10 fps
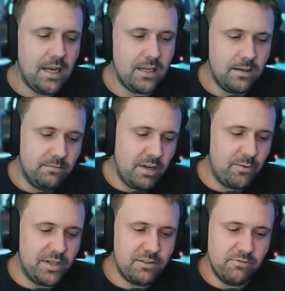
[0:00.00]

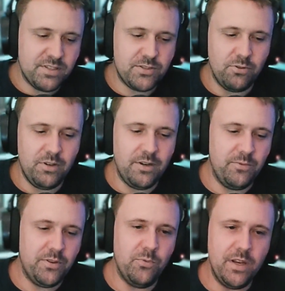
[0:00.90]
I went to restore
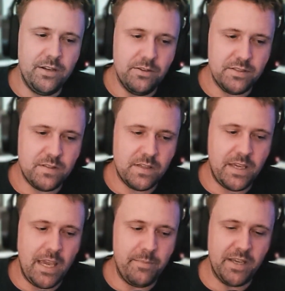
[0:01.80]
it with Windows. It's
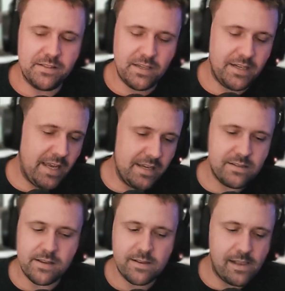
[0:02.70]
like an
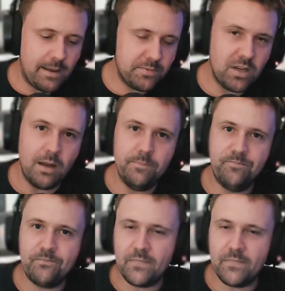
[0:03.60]
Asus laptop.